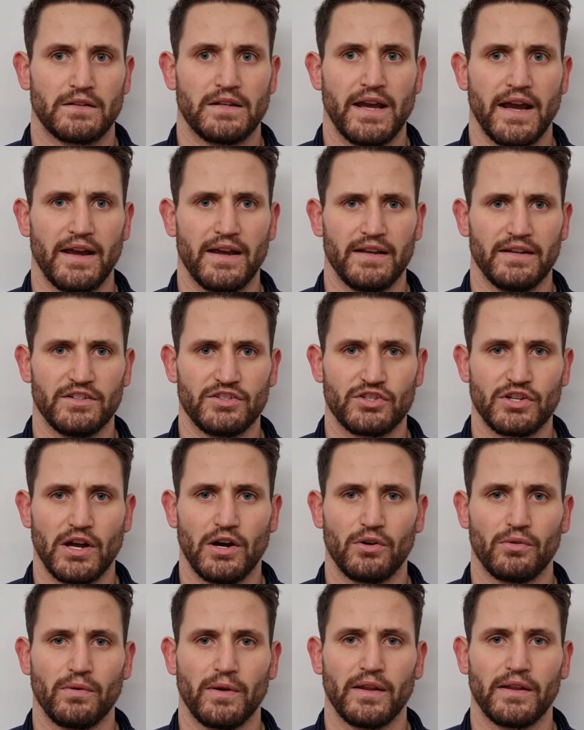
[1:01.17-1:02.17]
Yeah, he's
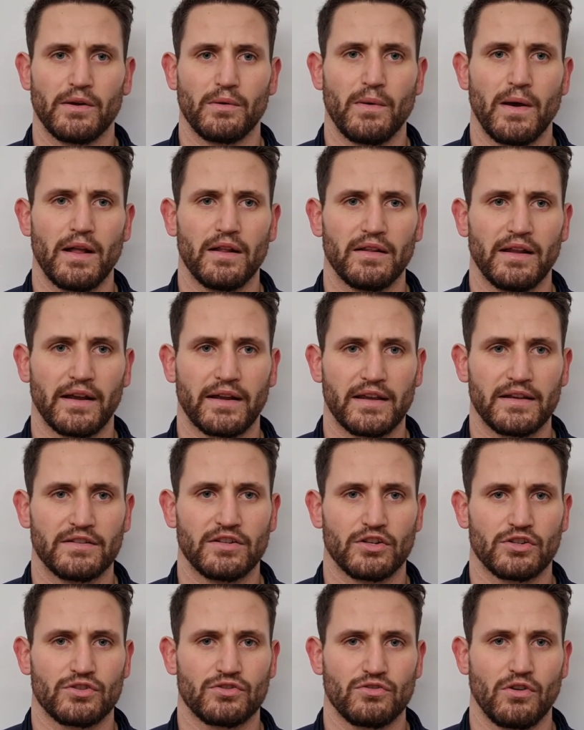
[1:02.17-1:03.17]
gelled really well. Like, he's
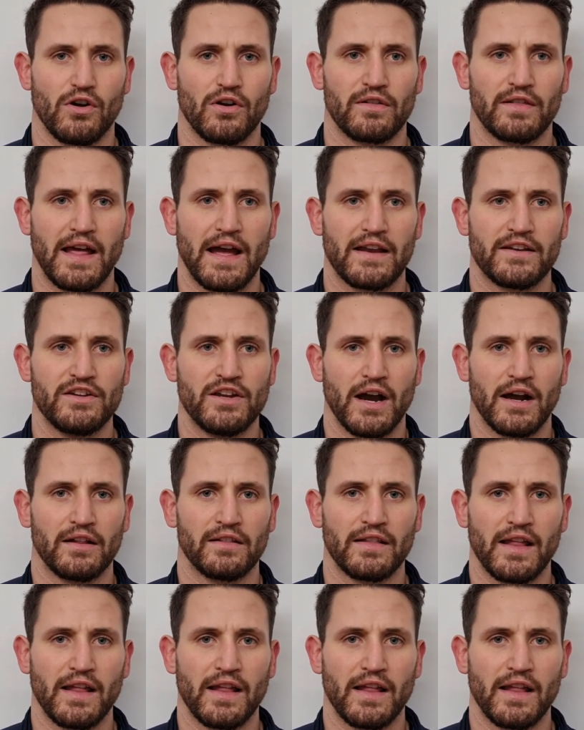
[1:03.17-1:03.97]
a strong lad, young